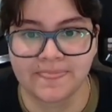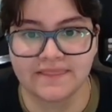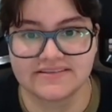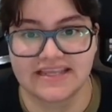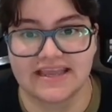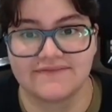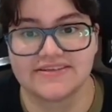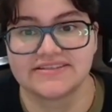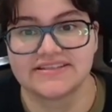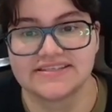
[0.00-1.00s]
That's the
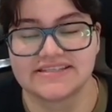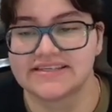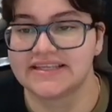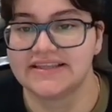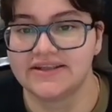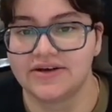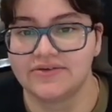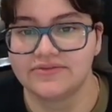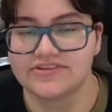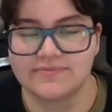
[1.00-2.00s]
canvas. This is the daily
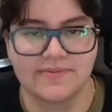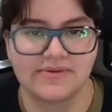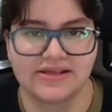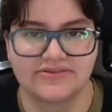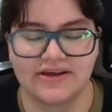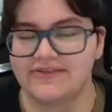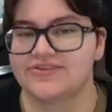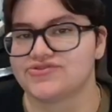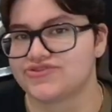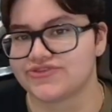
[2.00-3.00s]
note. Some people like to have like
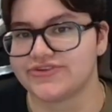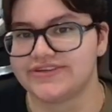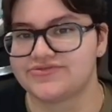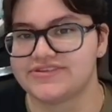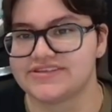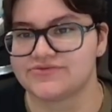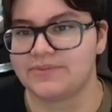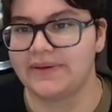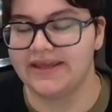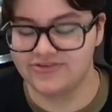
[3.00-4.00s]
their journal entries as one
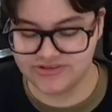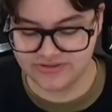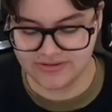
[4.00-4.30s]
page.